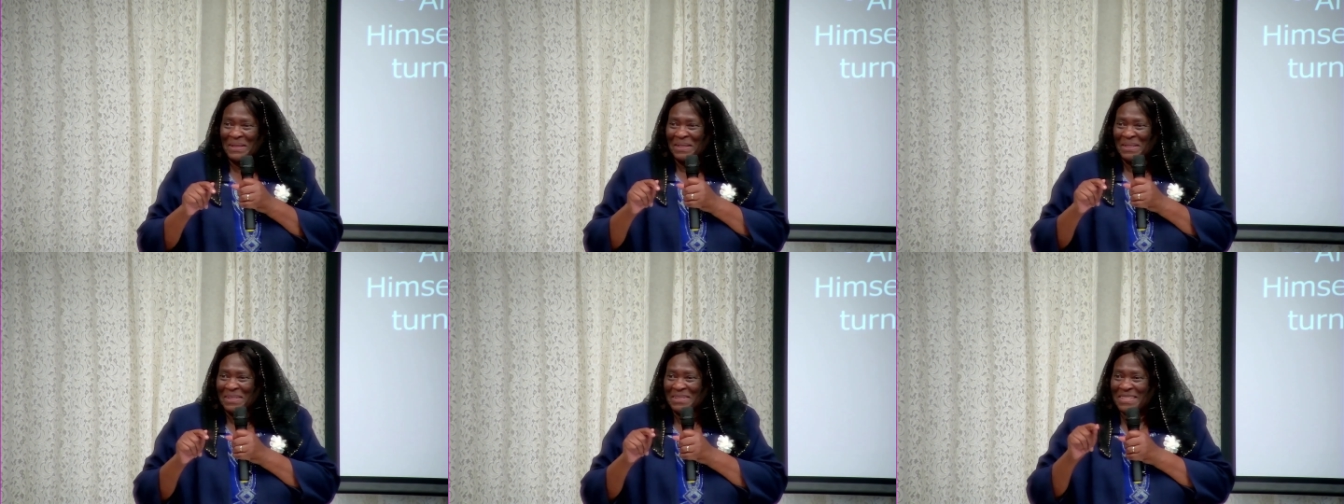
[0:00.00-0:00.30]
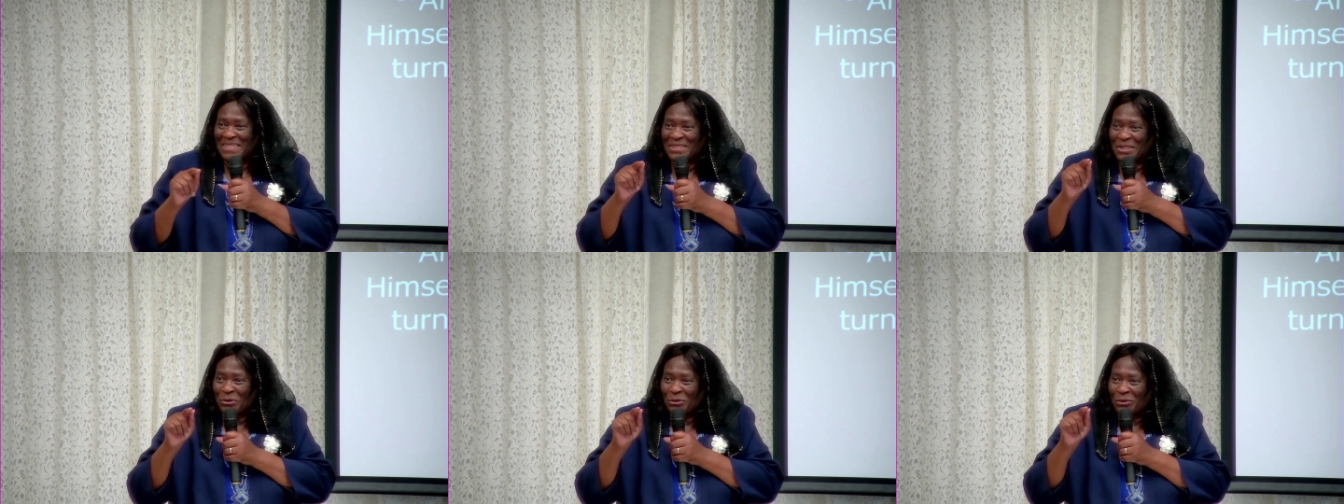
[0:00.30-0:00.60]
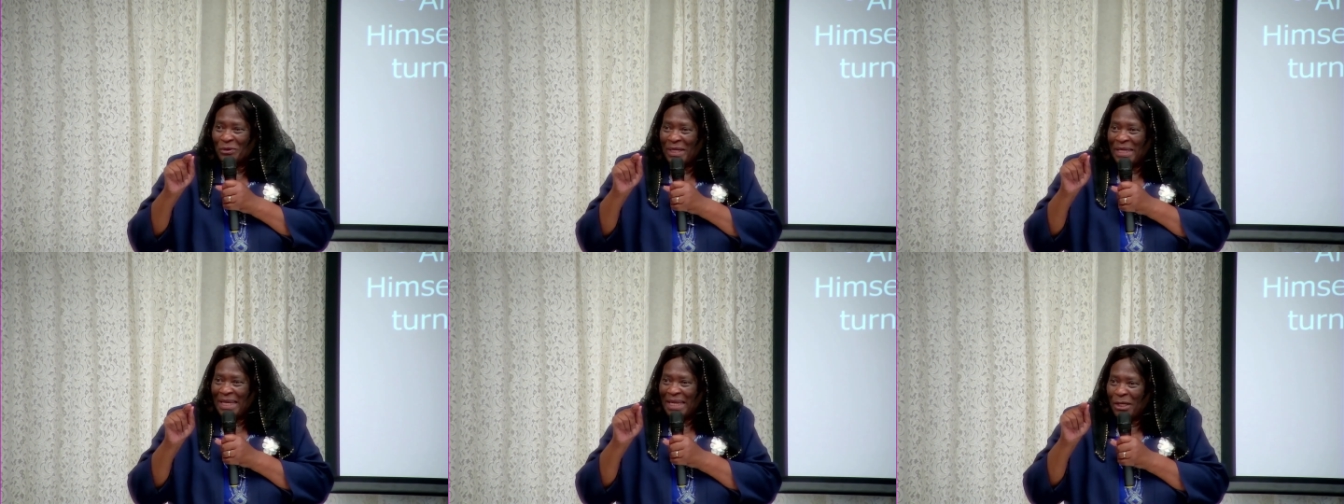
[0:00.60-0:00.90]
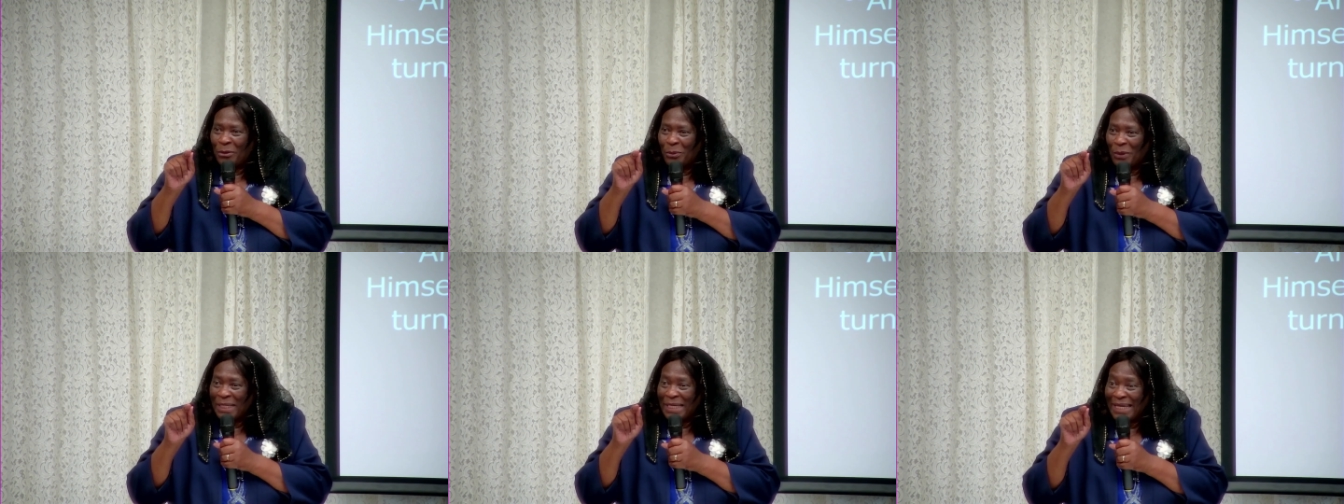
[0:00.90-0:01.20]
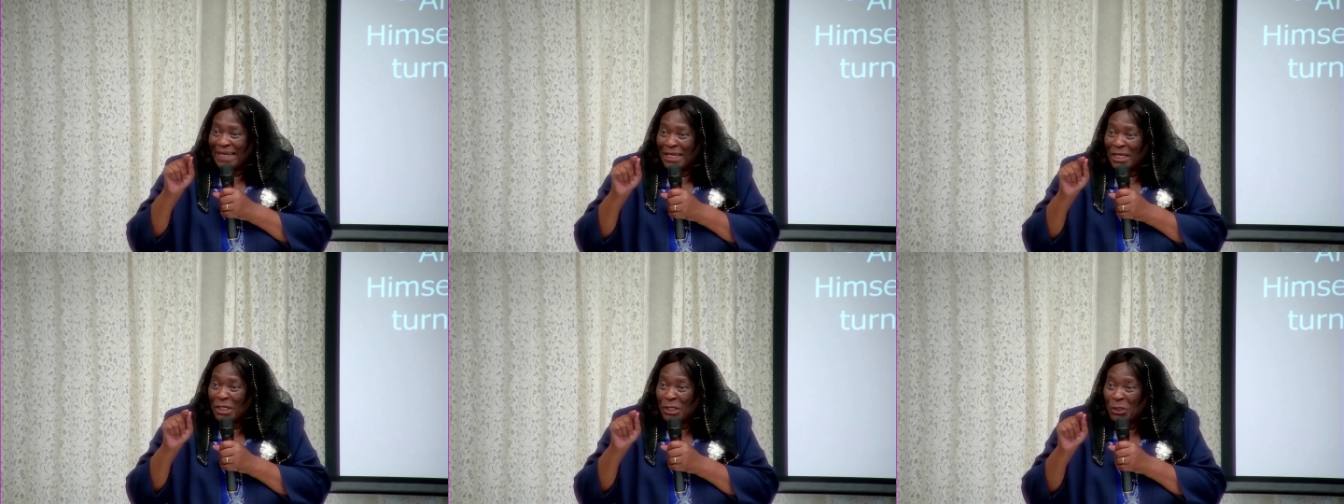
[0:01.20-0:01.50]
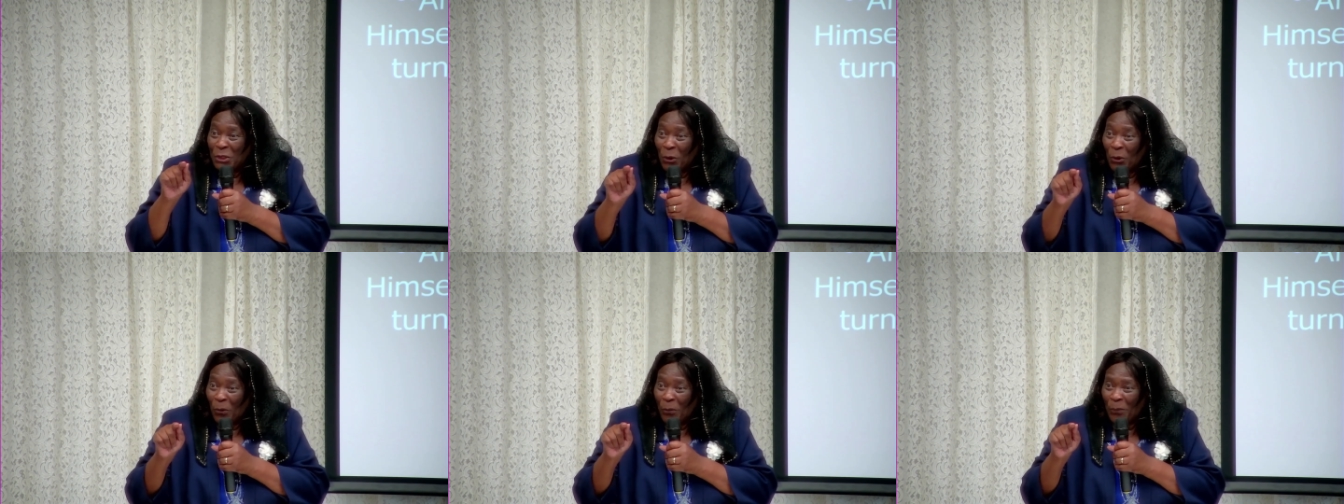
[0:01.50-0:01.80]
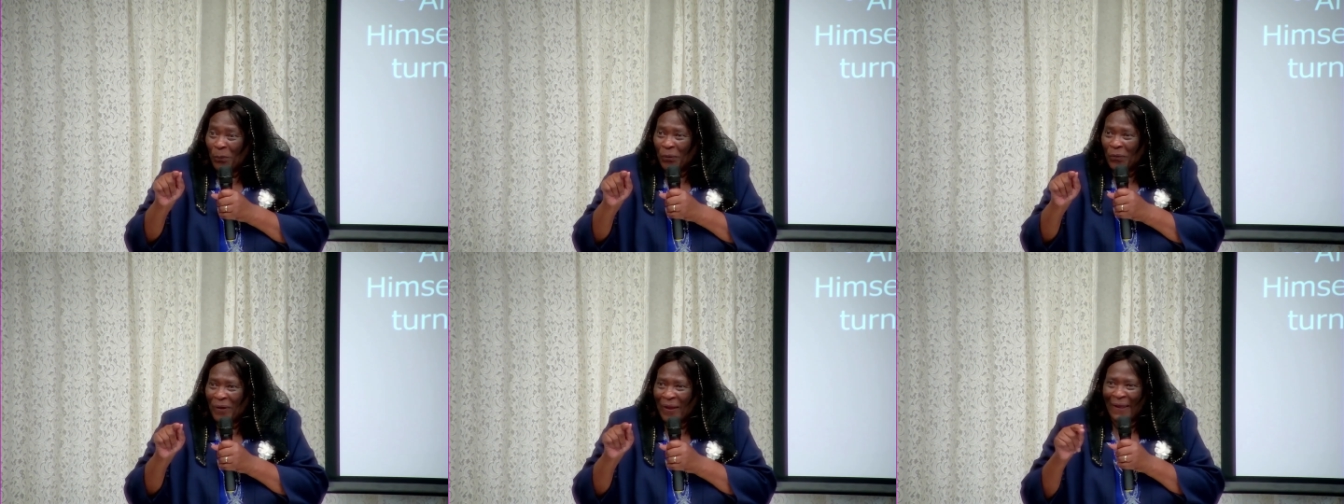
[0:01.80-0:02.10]
Sister Ree, He will hear your
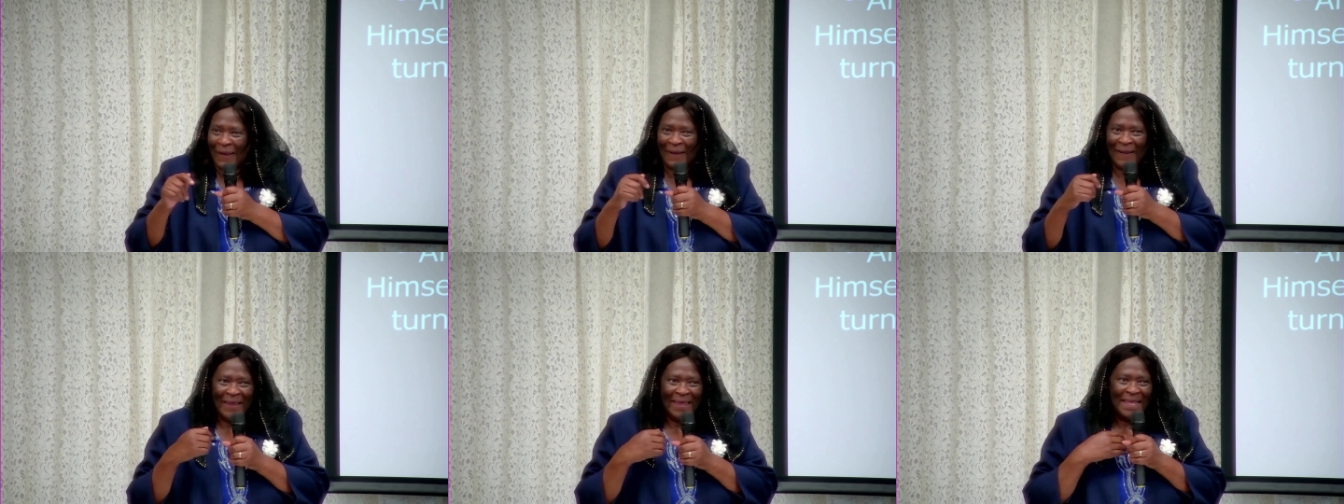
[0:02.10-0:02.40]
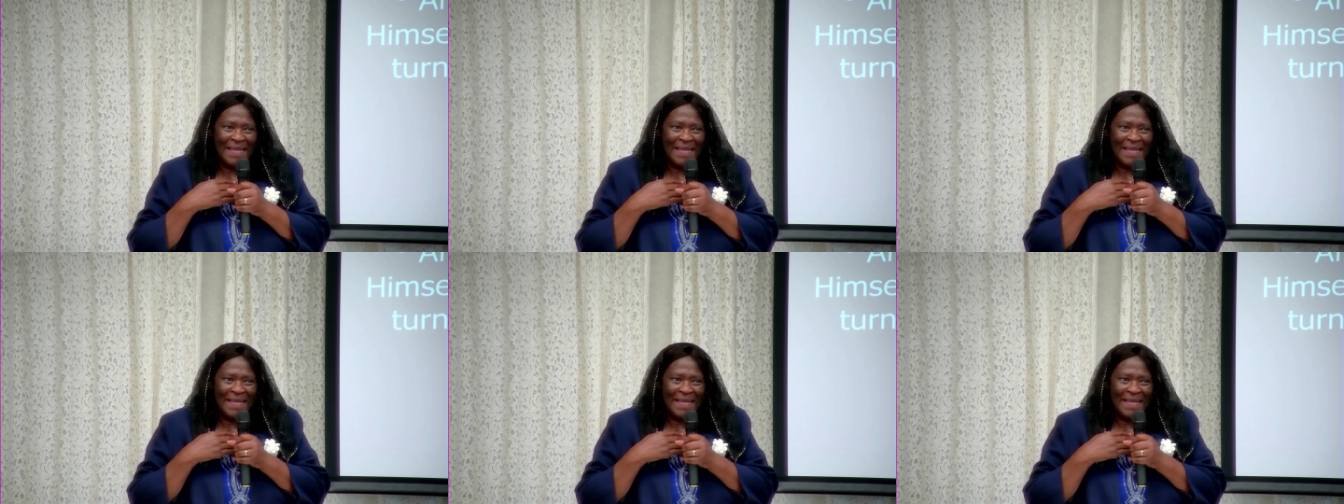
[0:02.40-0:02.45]
prayer.